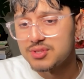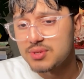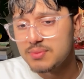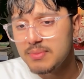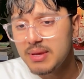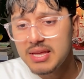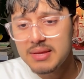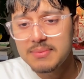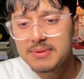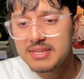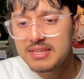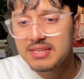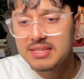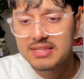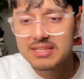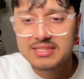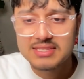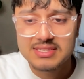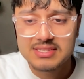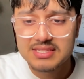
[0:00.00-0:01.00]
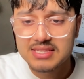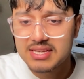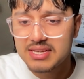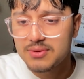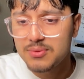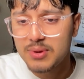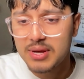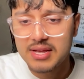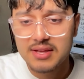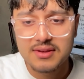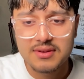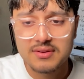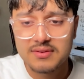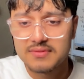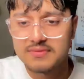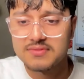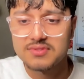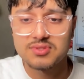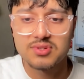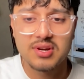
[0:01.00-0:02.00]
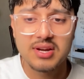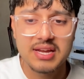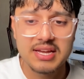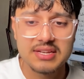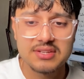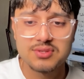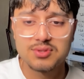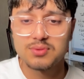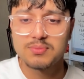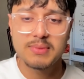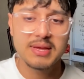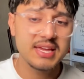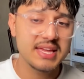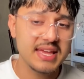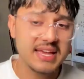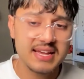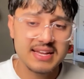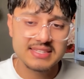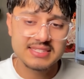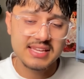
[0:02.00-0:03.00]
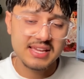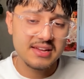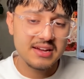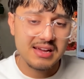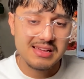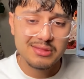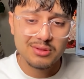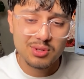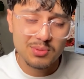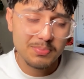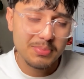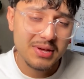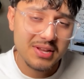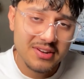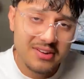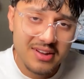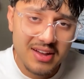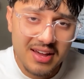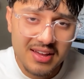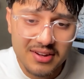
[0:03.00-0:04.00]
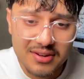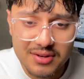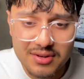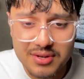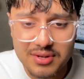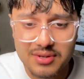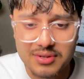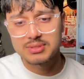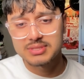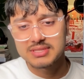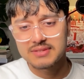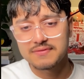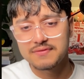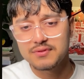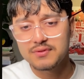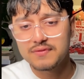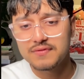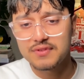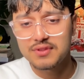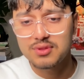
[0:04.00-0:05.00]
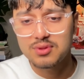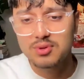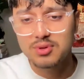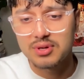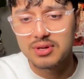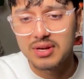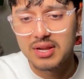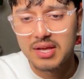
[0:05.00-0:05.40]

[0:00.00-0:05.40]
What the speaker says: maybe this is their way of trying to make XAI look better. I don't know. It's a food for thought.